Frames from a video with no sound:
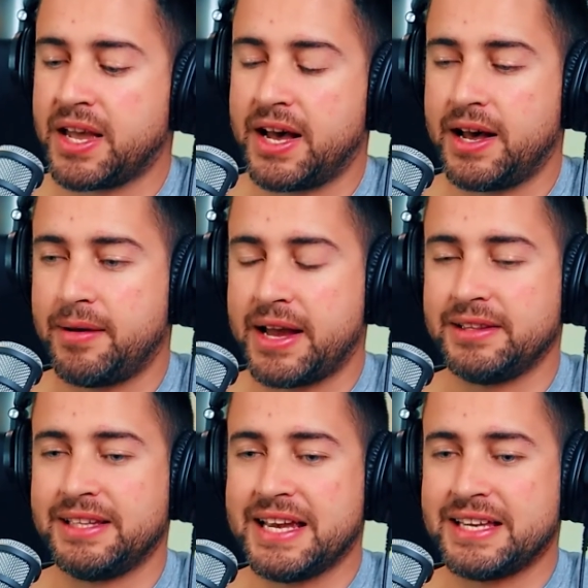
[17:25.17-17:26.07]
I
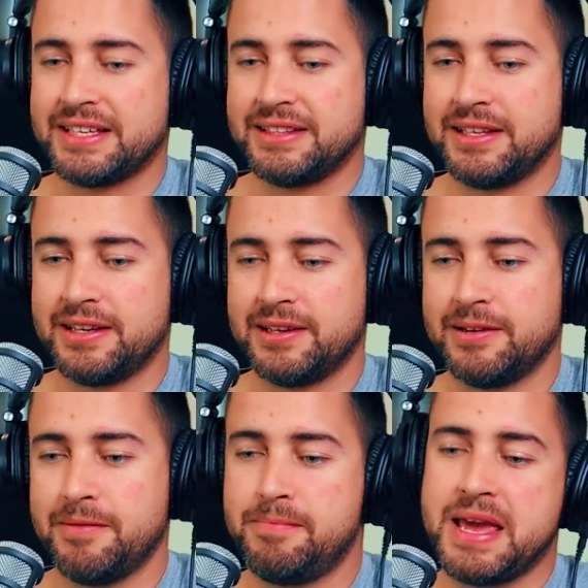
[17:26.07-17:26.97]
like
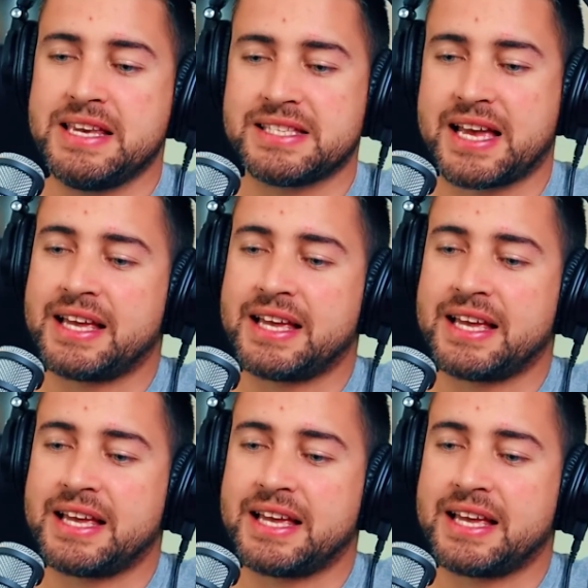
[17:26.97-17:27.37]
the bass.